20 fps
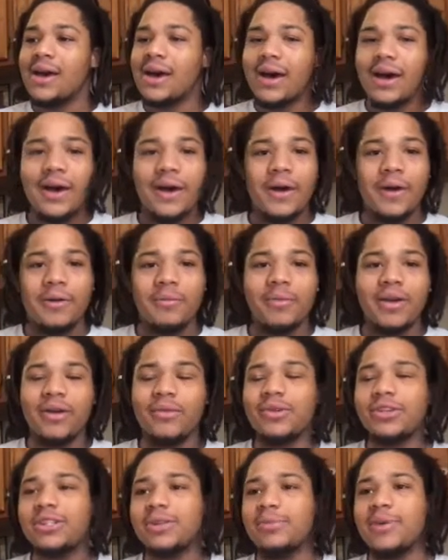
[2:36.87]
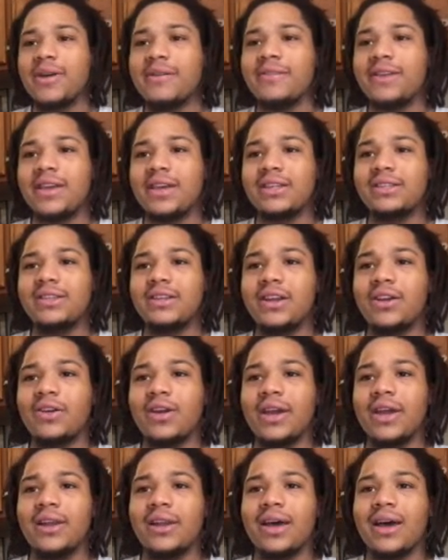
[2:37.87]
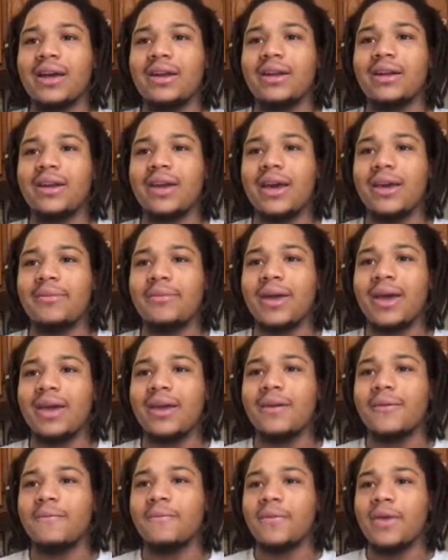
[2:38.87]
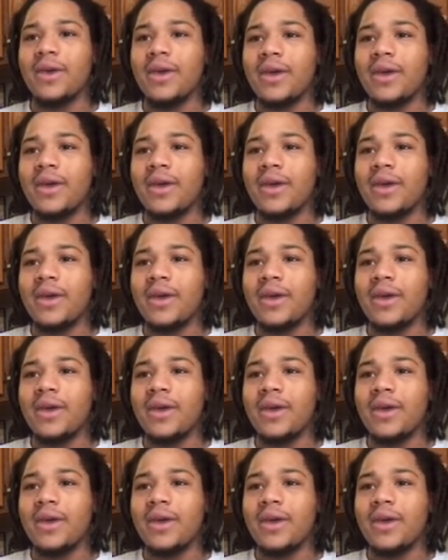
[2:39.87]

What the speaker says: and we should be able to get to the green line today, man.